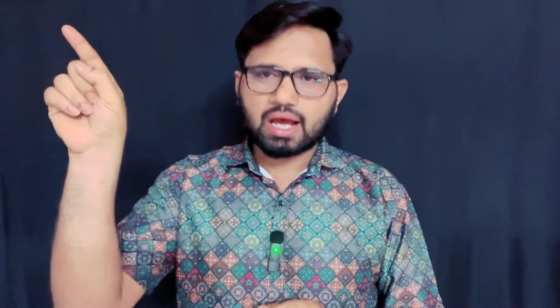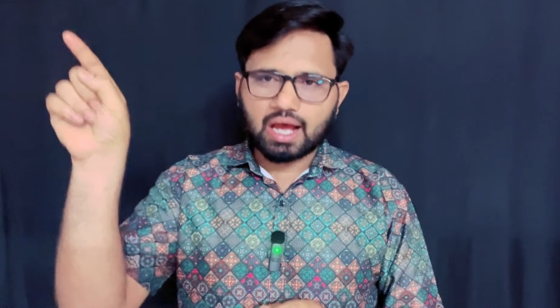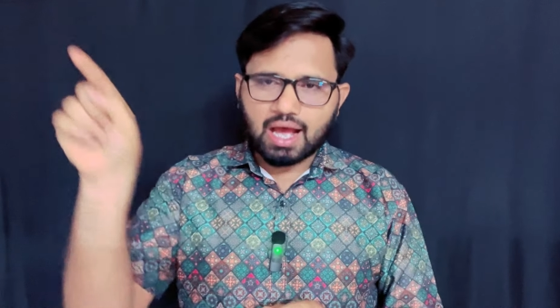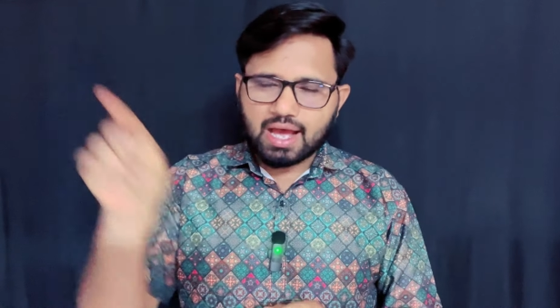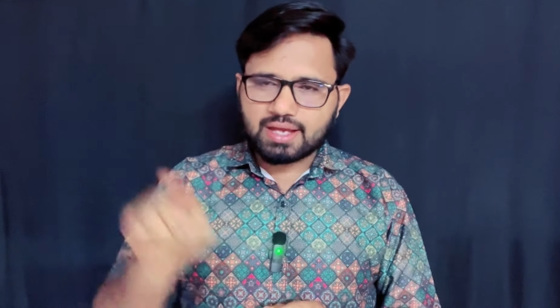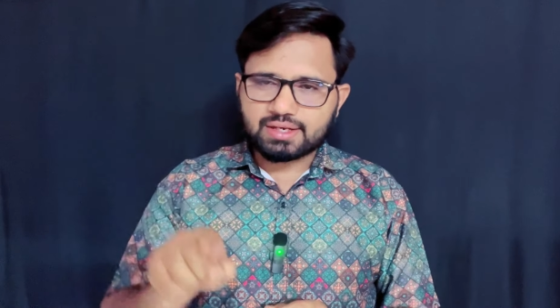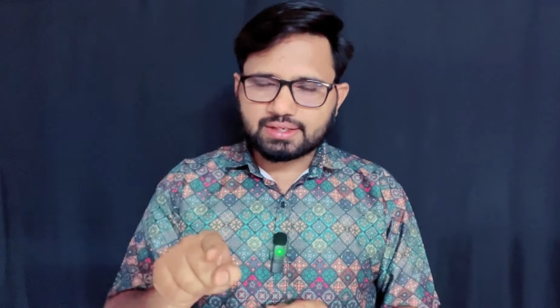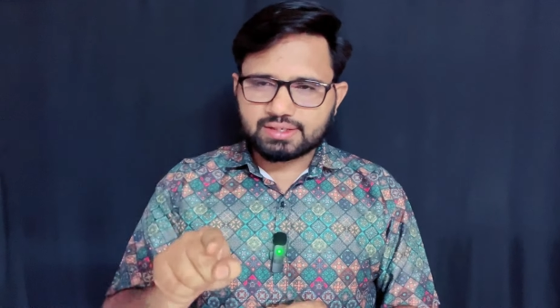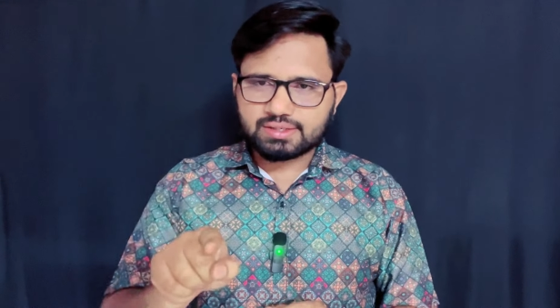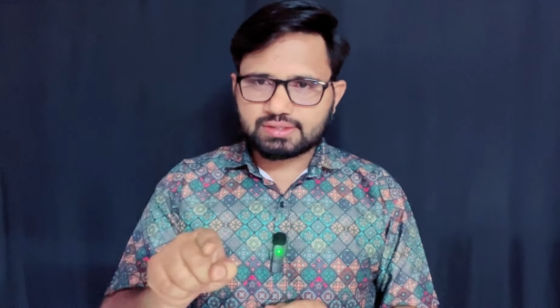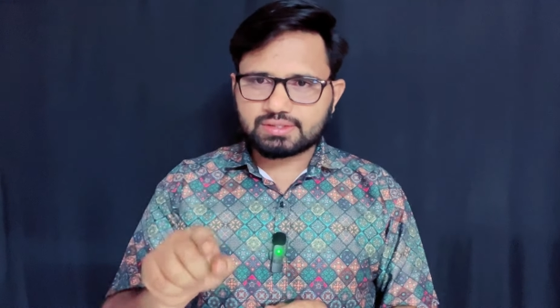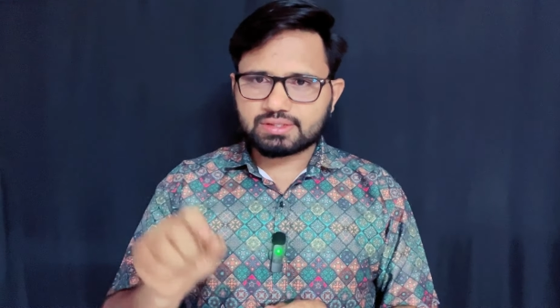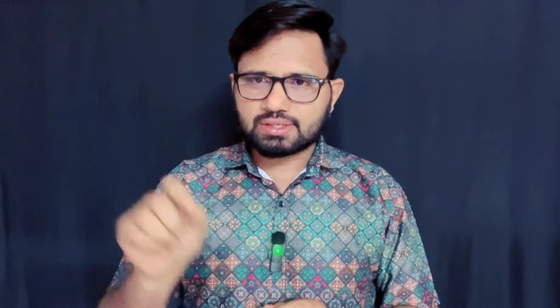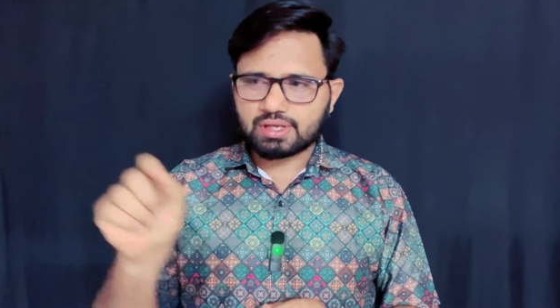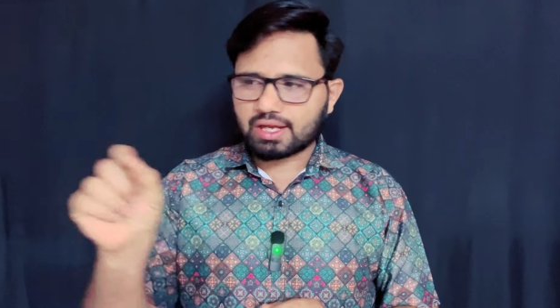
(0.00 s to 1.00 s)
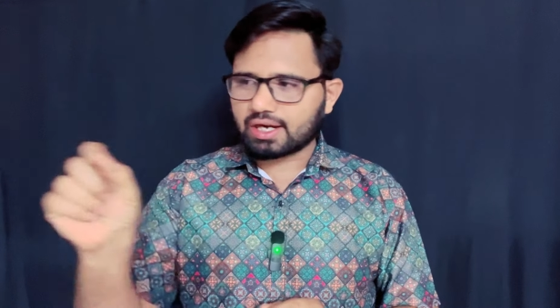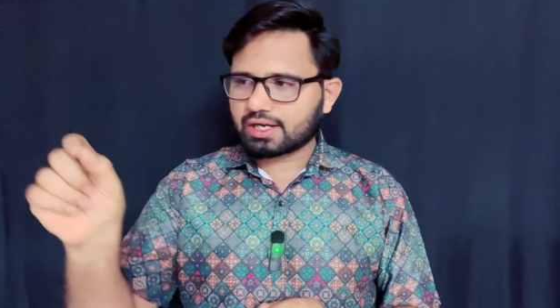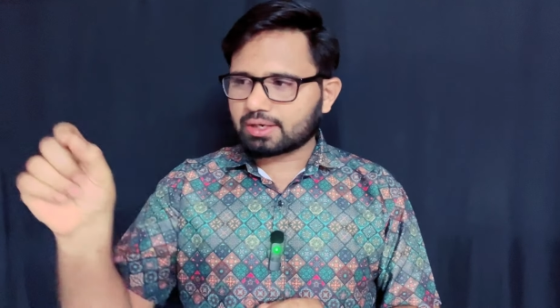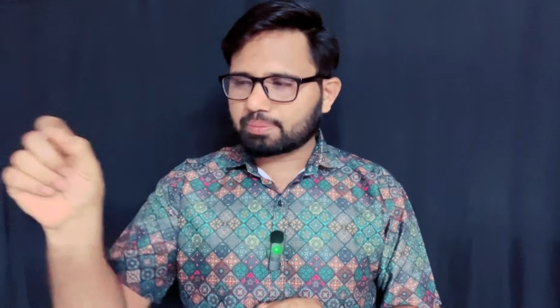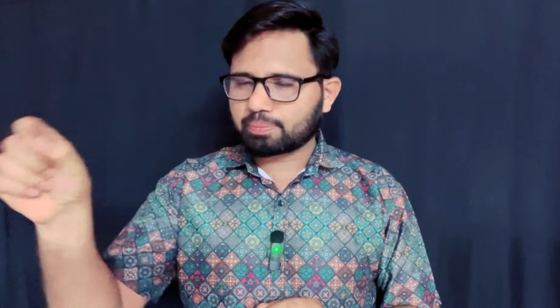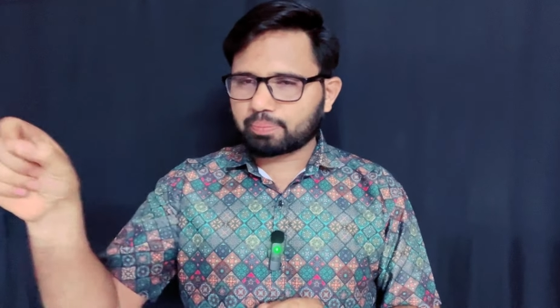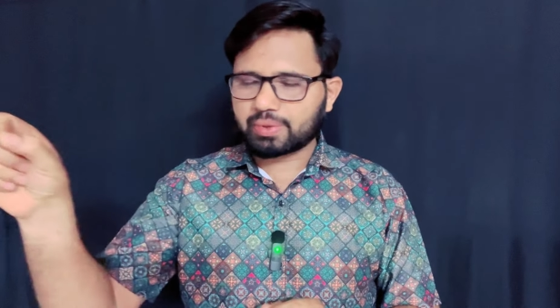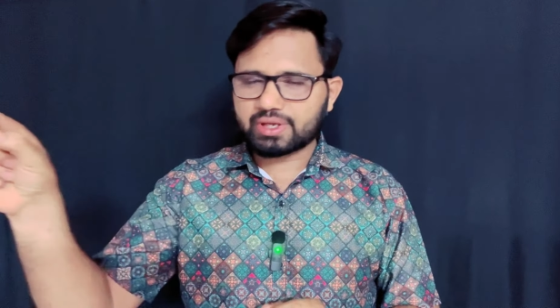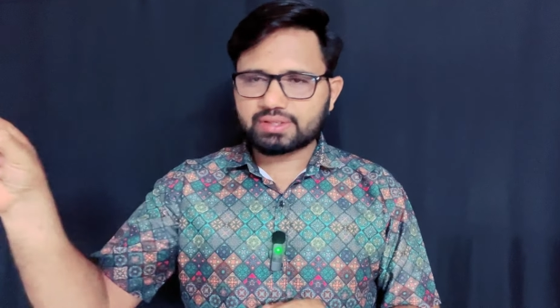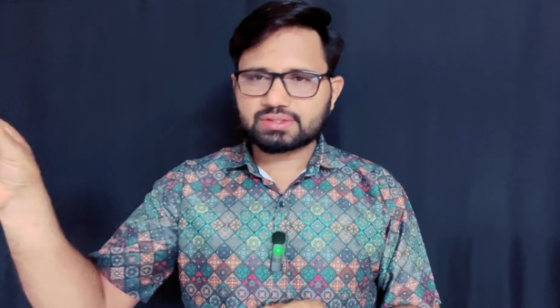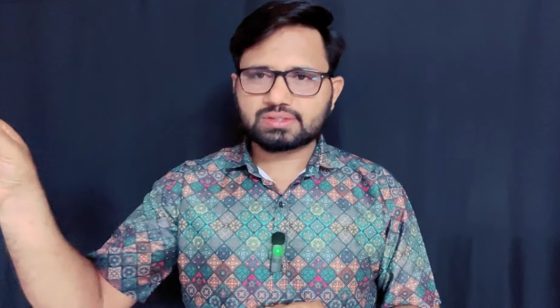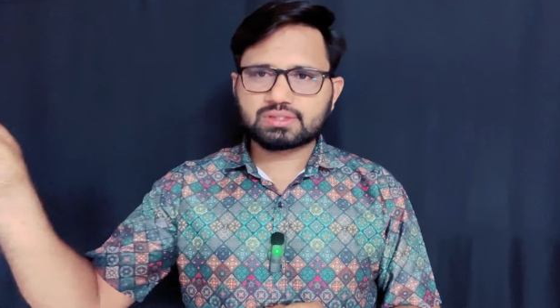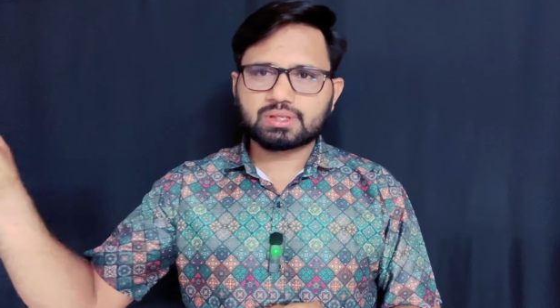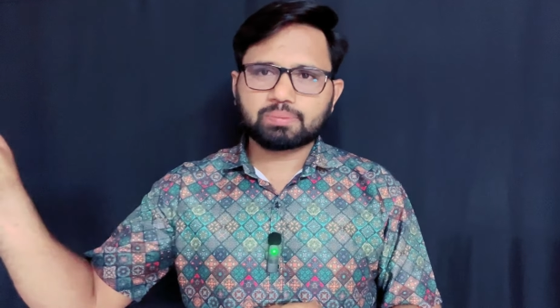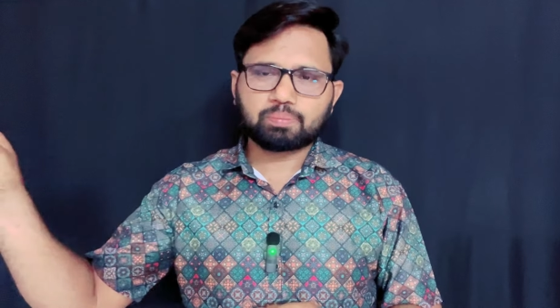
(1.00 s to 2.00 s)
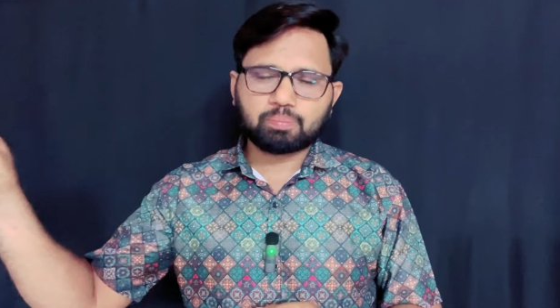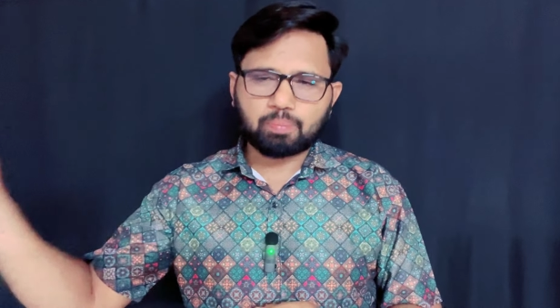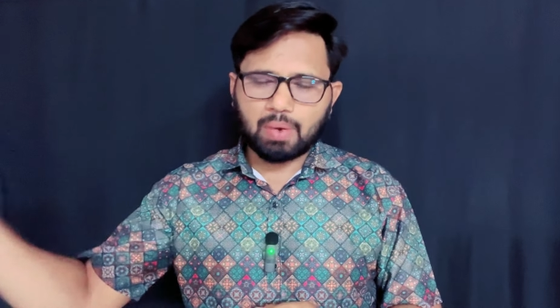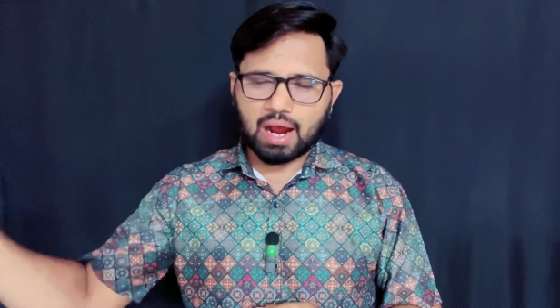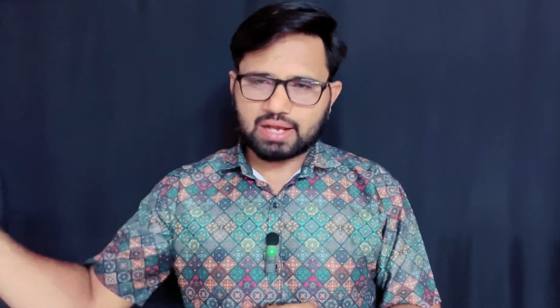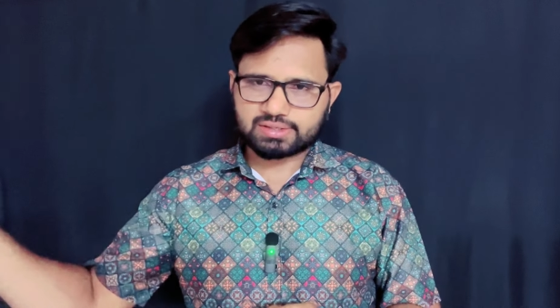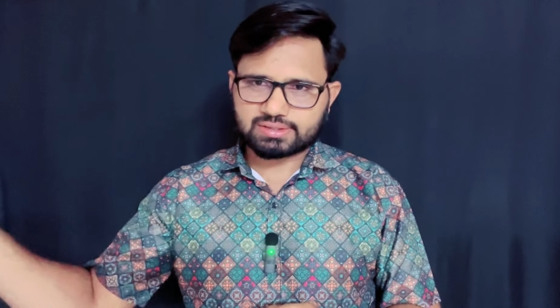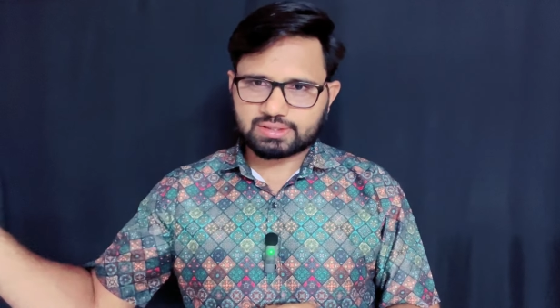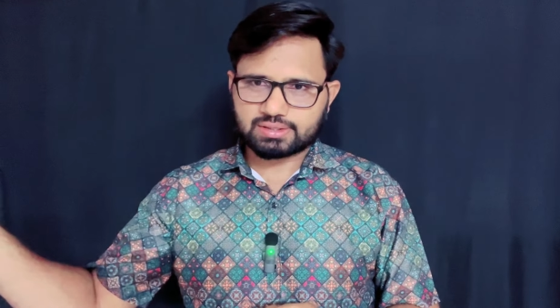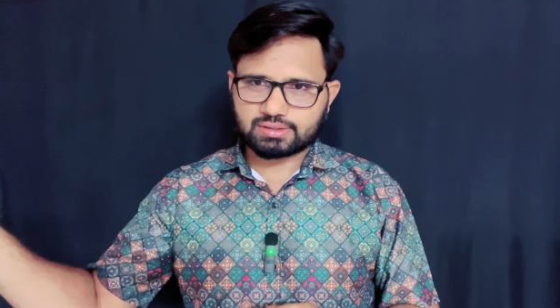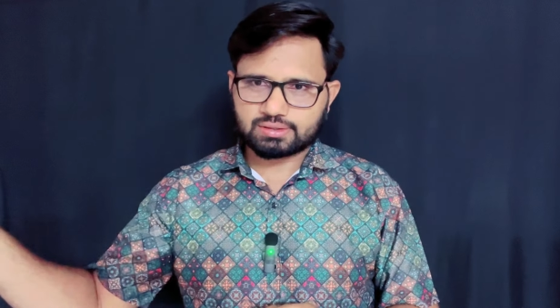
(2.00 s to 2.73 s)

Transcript: erase and paste the past.